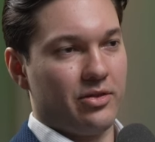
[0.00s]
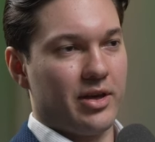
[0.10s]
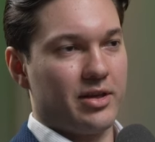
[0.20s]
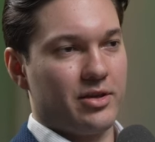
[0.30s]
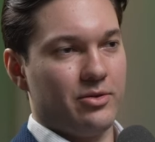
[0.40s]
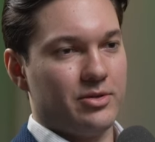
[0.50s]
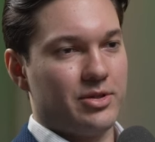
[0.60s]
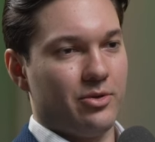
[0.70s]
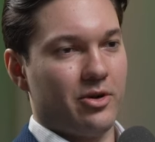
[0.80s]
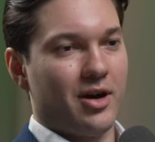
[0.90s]
And thank you
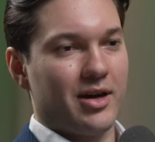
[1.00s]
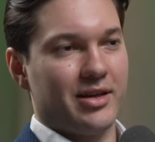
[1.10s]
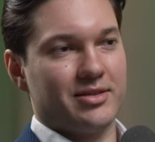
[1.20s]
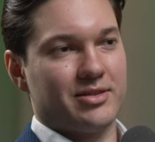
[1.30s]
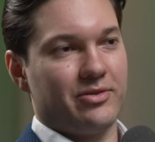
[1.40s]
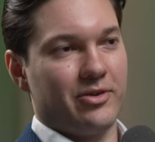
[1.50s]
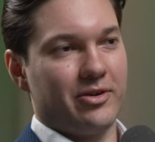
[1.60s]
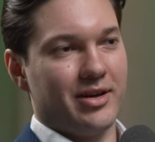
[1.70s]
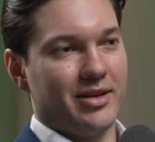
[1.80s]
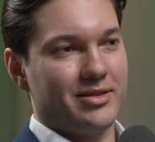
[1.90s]
to our audience
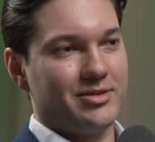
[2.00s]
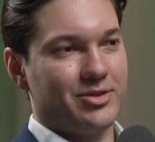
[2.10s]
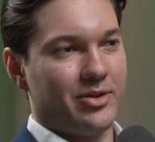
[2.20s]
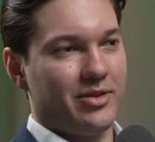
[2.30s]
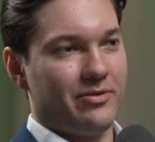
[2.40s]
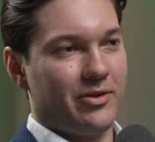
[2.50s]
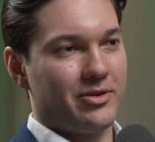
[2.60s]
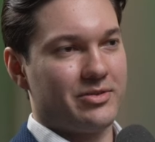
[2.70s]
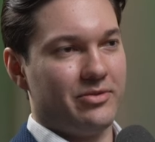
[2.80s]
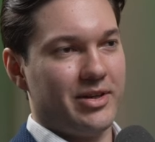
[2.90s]
for joining the
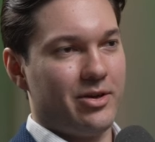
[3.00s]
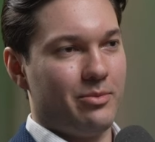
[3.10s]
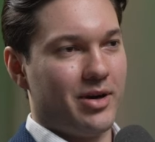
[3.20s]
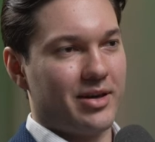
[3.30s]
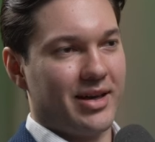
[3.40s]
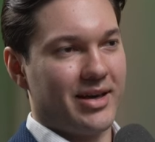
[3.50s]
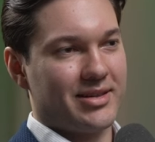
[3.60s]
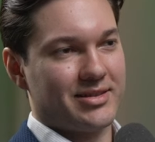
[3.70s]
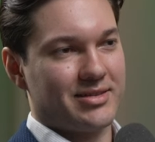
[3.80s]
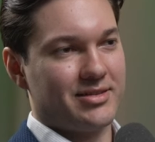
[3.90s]
first video
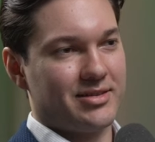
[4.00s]
podcast.